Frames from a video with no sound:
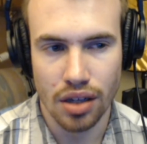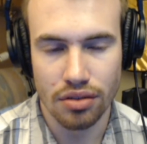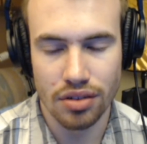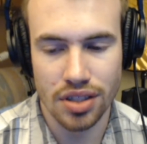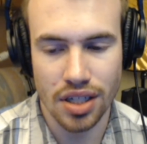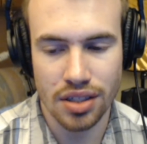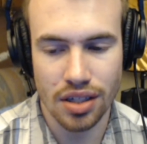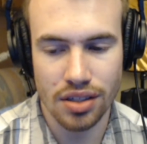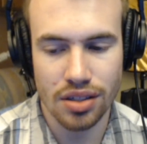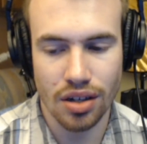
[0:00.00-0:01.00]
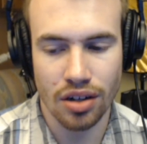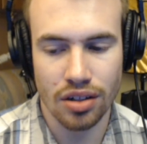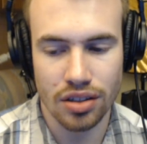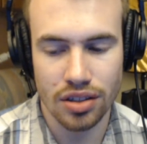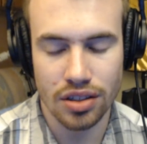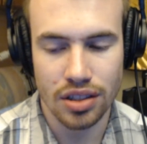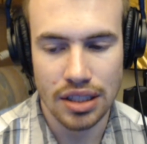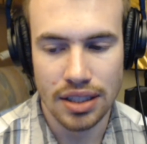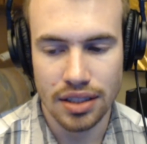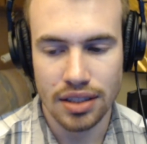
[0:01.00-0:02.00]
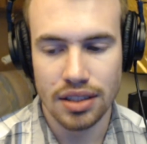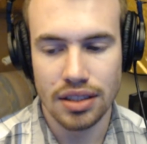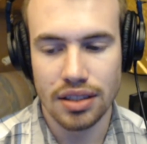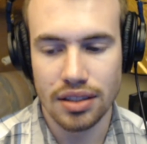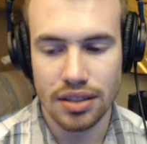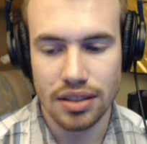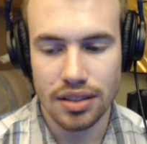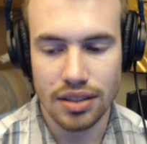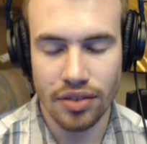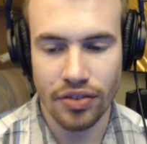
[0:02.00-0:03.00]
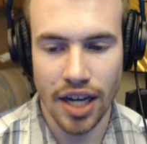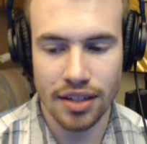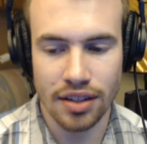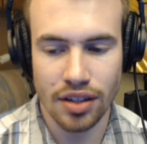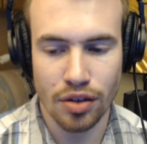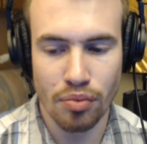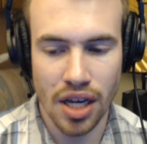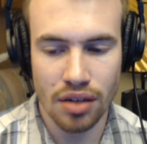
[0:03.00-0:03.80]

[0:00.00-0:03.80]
Resistance are the fact that they're made